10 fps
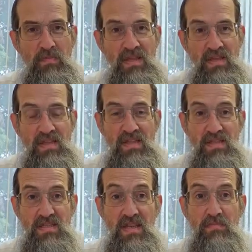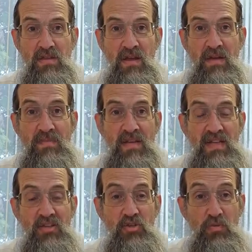but yet at the same time
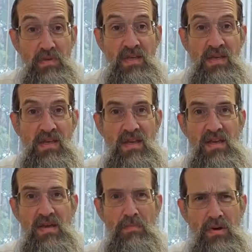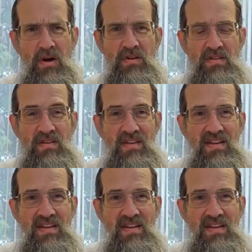to be part